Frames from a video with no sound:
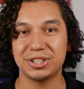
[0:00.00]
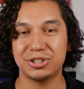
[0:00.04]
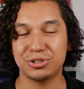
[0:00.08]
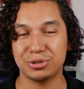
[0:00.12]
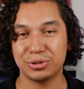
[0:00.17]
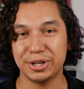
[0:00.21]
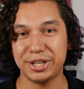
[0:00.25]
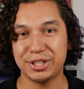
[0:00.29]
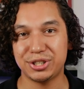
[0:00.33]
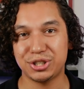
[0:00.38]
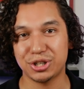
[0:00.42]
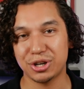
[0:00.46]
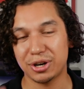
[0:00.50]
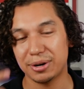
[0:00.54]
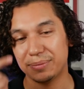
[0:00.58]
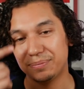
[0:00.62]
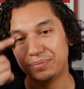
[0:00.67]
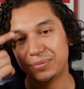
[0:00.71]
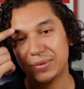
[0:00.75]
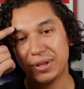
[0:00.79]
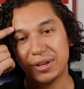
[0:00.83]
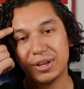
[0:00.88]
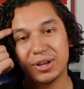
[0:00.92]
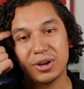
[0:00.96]
creature,
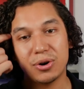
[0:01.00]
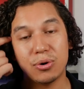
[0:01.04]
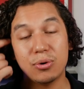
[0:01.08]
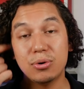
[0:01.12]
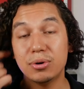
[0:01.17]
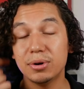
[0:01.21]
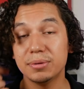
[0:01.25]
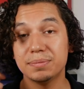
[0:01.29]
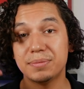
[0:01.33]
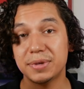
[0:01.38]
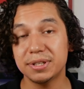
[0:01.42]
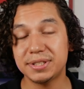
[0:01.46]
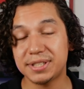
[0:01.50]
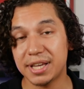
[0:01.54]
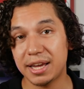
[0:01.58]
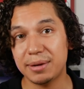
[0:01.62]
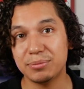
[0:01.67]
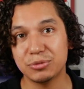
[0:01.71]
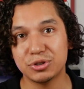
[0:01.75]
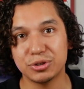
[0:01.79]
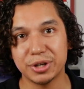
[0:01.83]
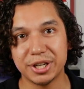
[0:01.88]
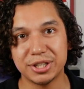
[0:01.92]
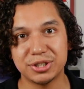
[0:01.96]
or the
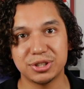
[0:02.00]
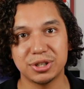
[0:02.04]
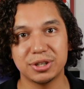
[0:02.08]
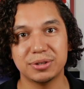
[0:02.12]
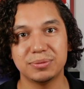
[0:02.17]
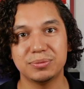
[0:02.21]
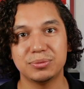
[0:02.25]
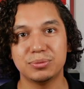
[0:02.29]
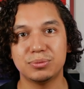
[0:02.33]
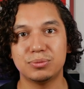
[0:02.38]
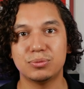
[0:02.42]
same creature.